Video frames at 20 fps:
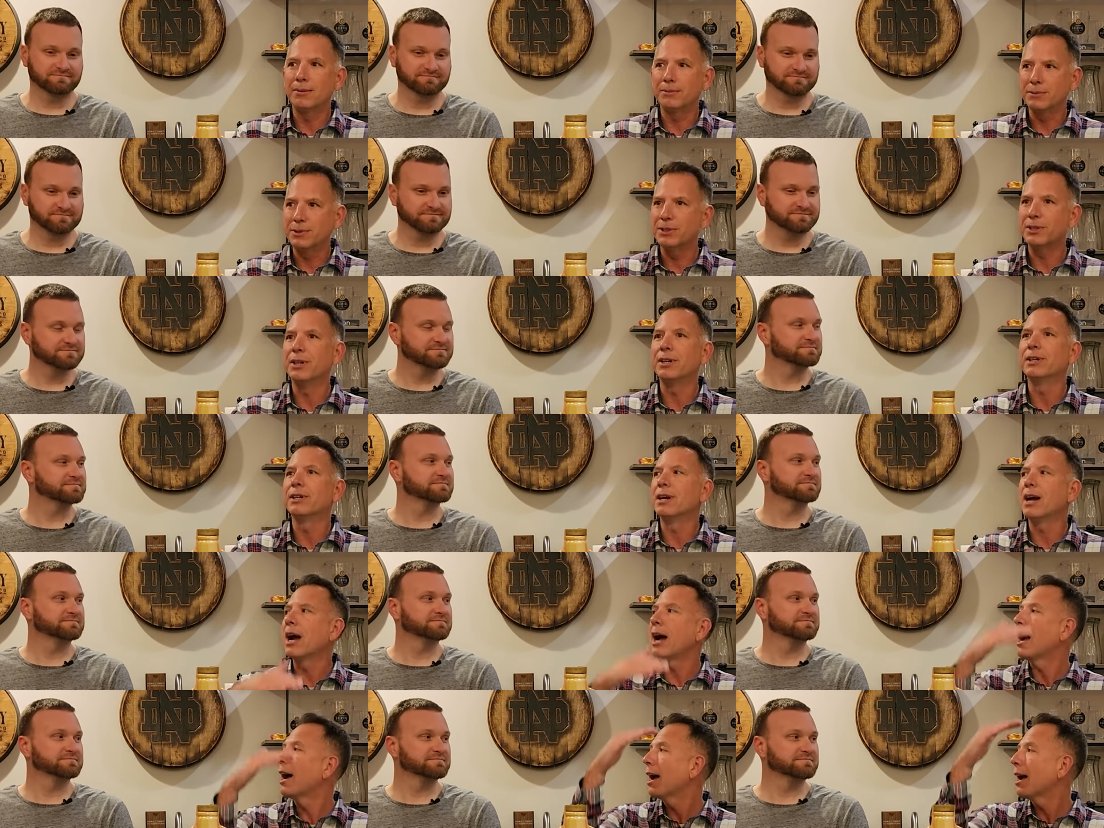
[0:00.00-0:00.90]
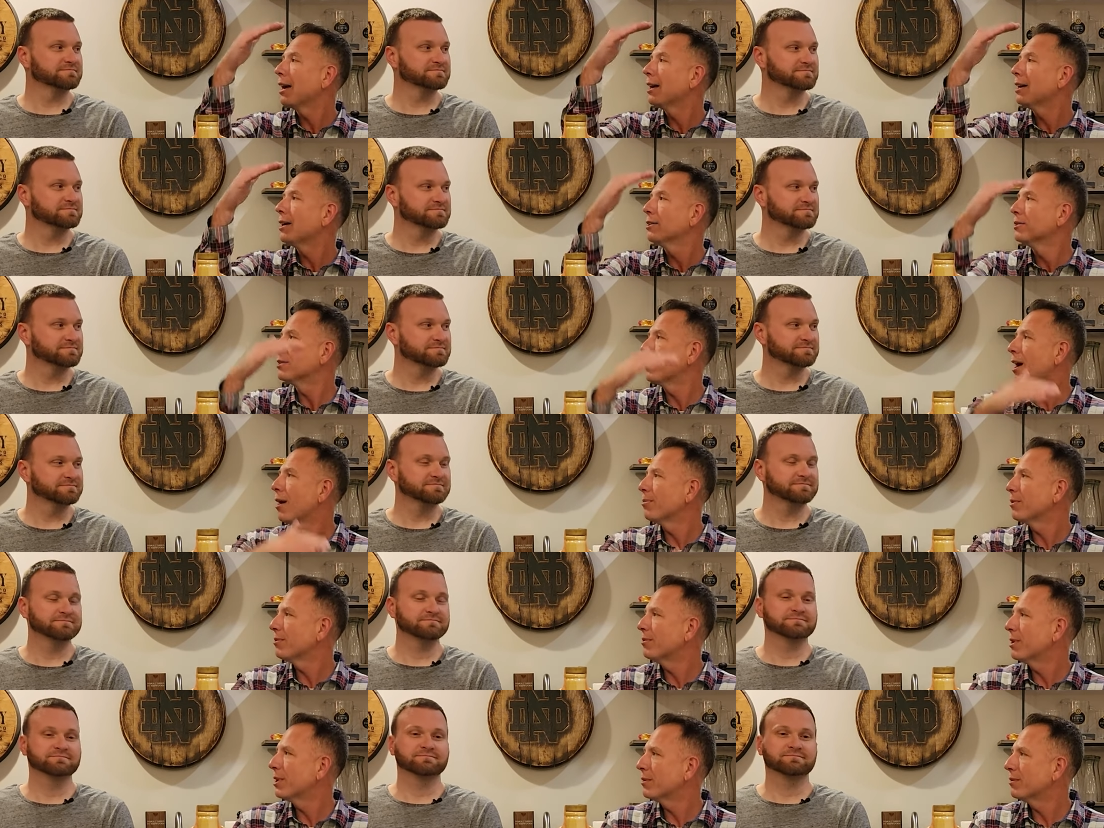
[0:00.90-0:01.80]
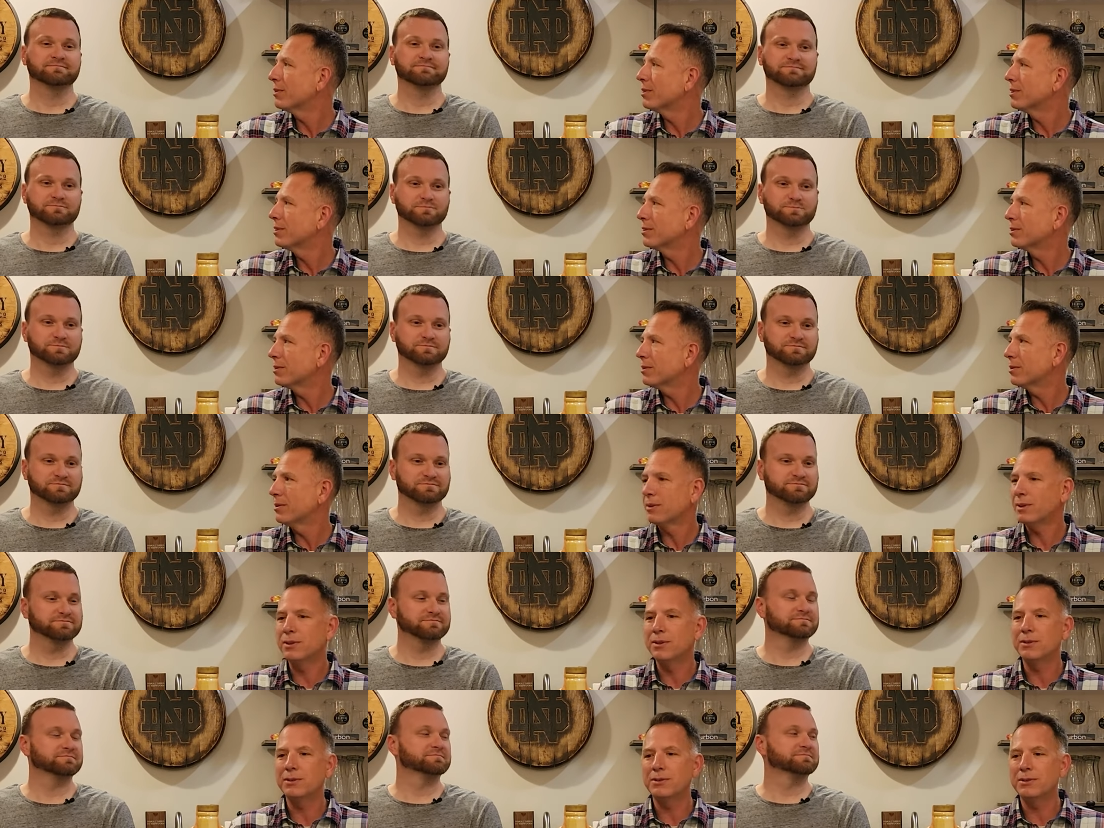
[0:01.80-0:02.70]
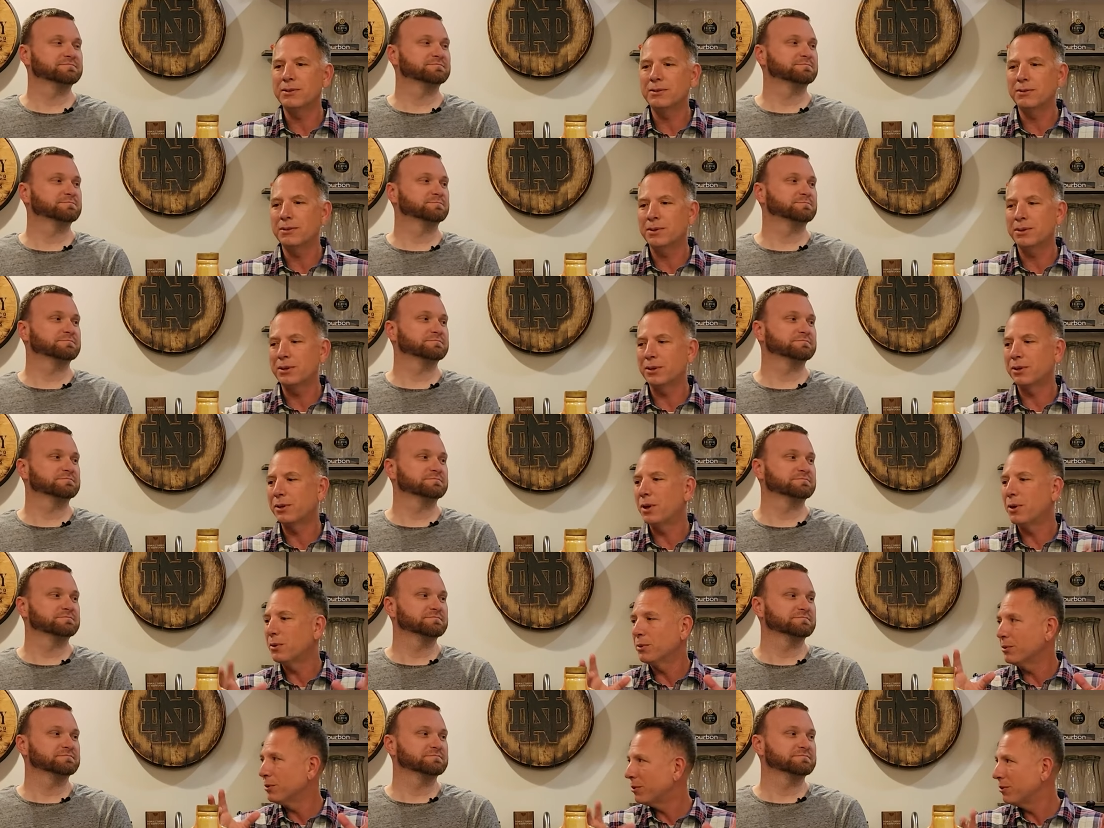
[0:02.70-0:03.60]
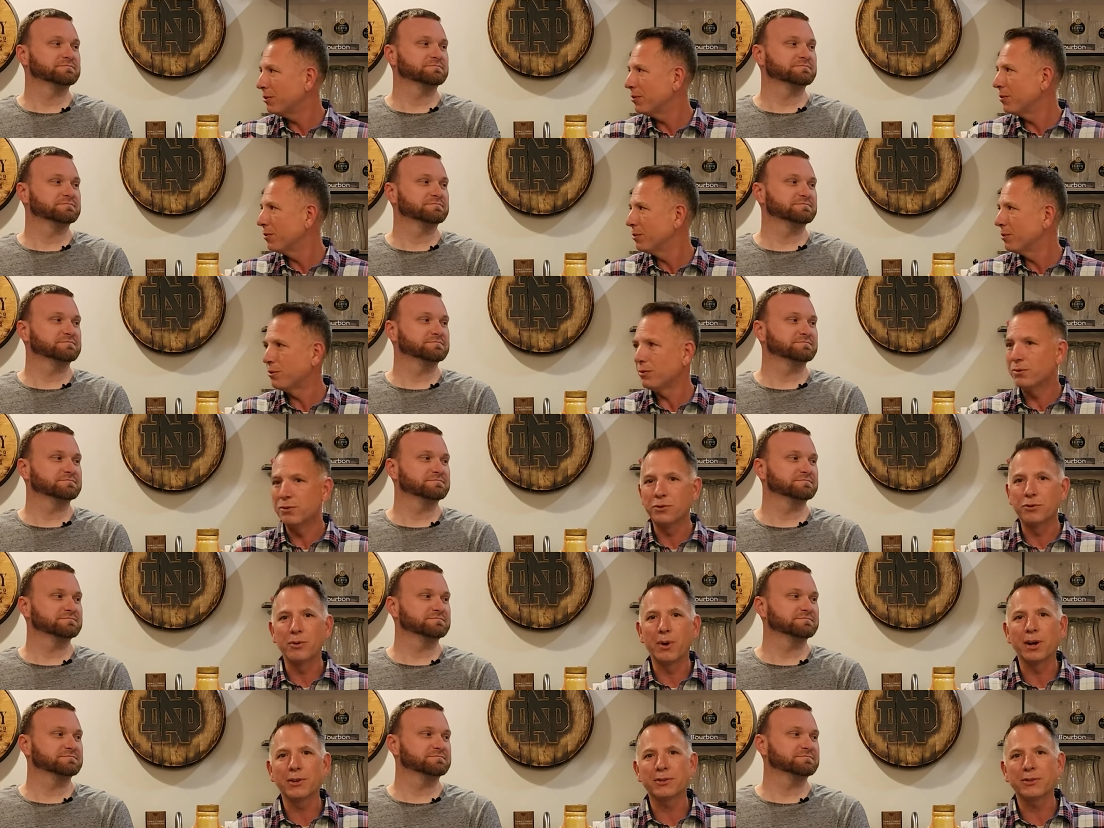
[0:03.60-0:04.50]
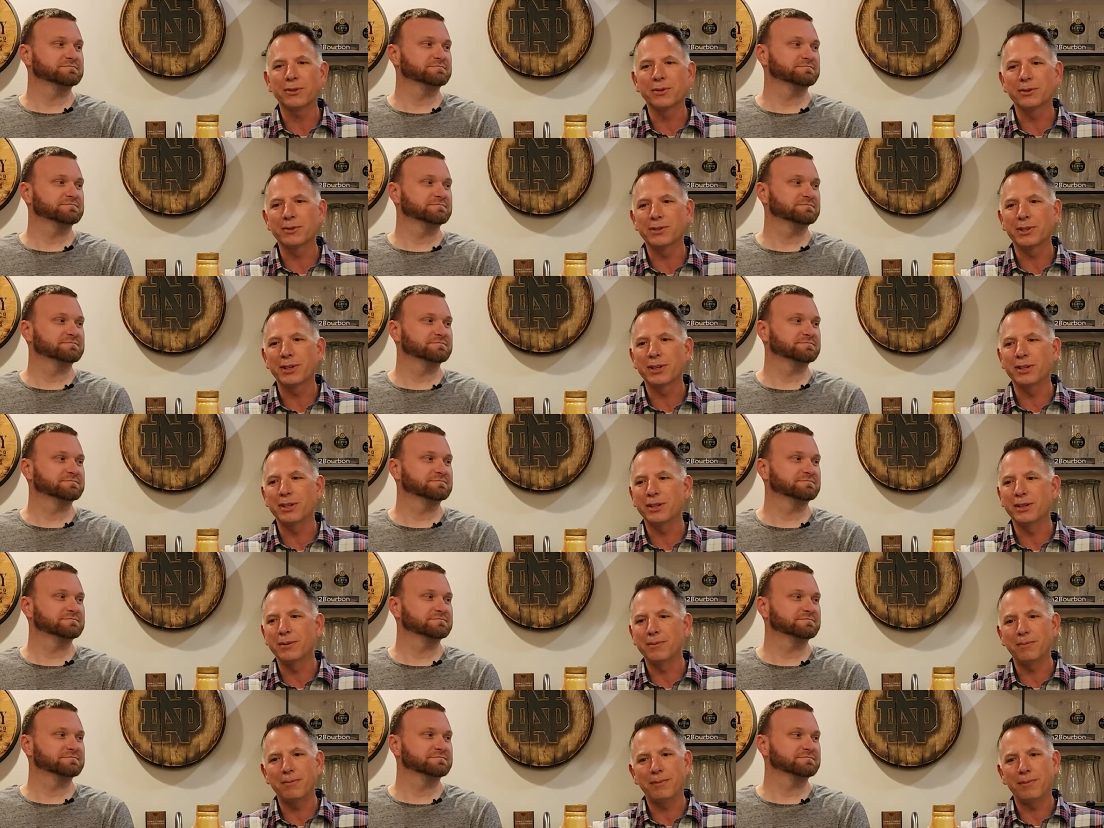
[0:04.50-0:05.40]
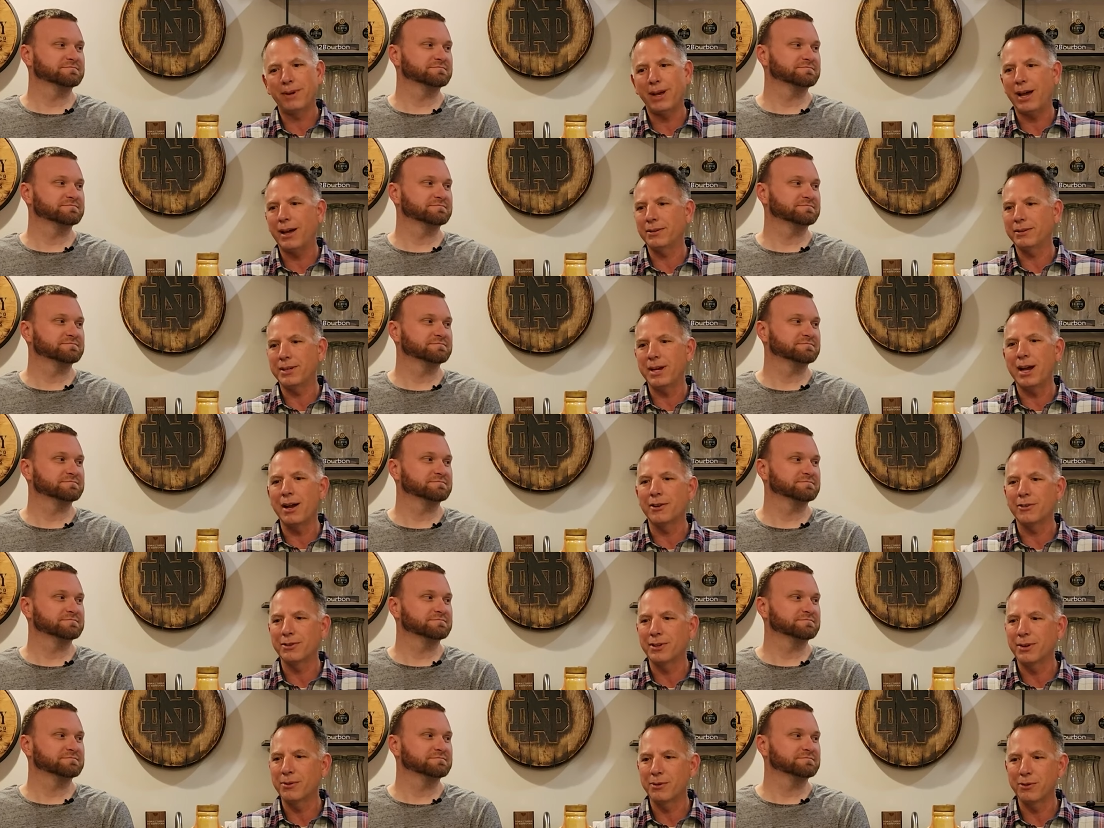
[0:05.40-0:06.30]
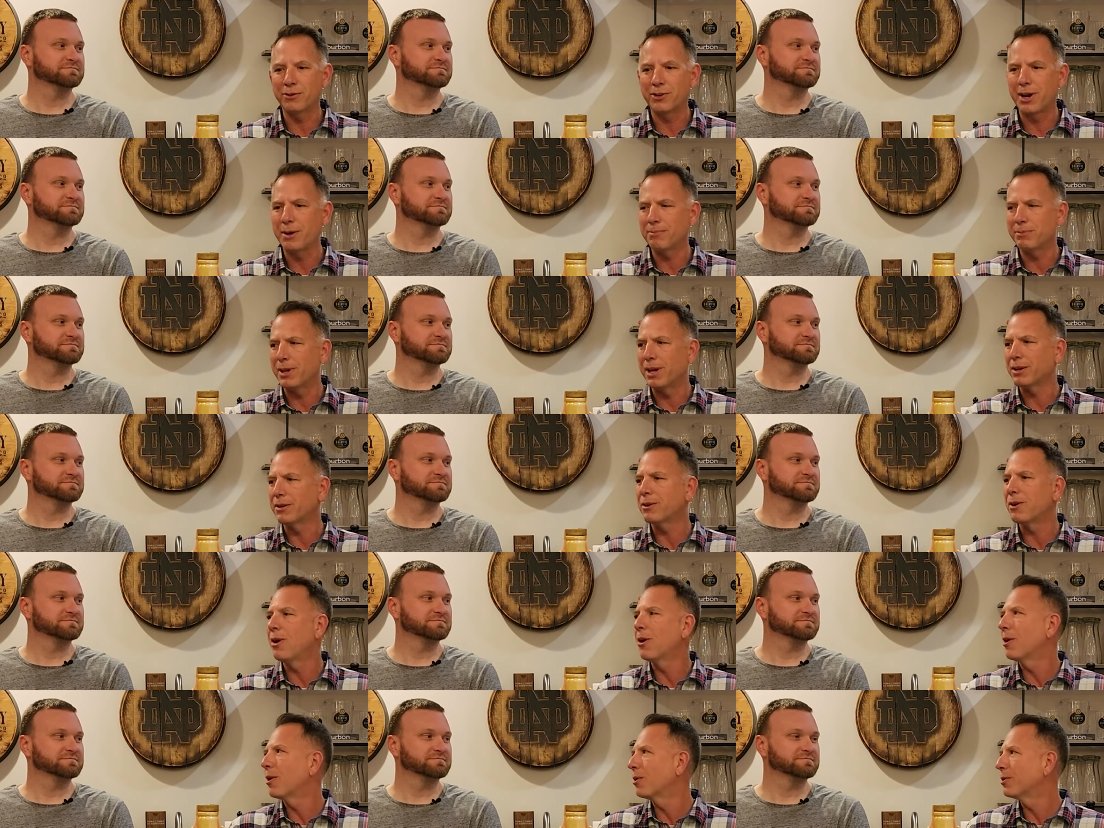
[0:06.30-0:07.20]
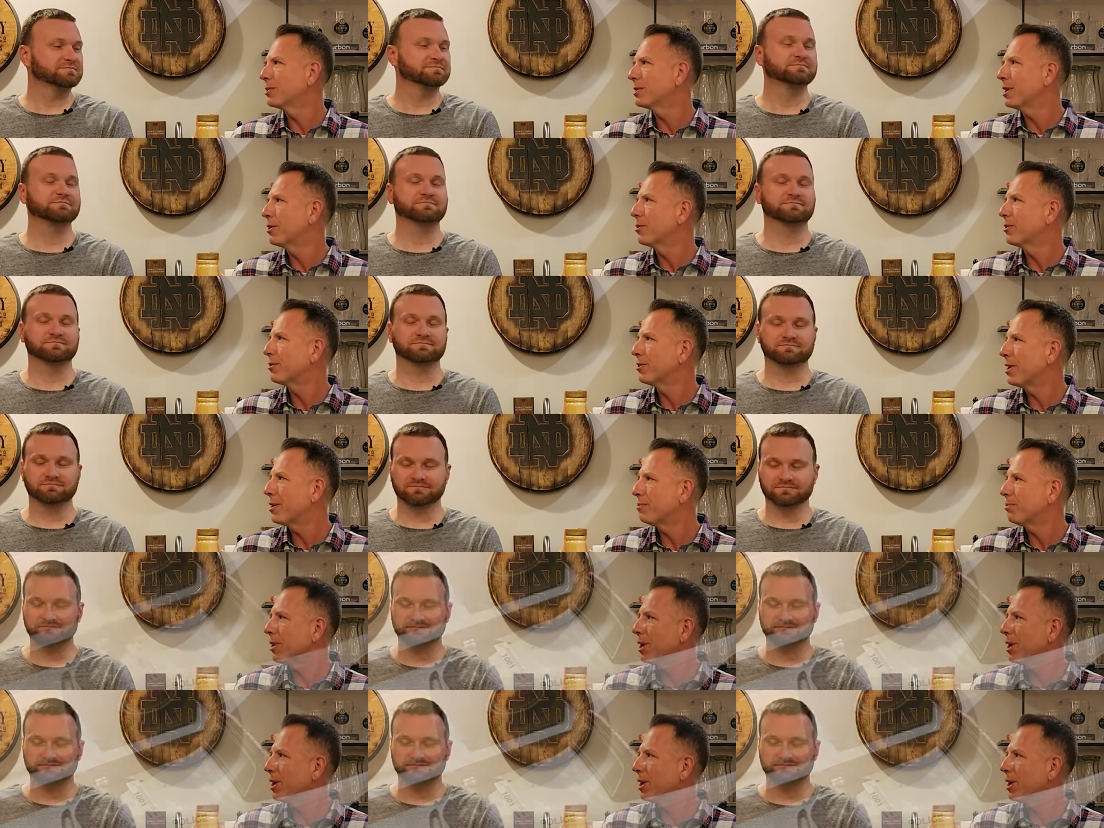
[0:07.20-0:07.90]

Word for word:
Speaker 1: sitting high on top of one of his clothes dressers, and gosh, they were shaped like cars, they were shaped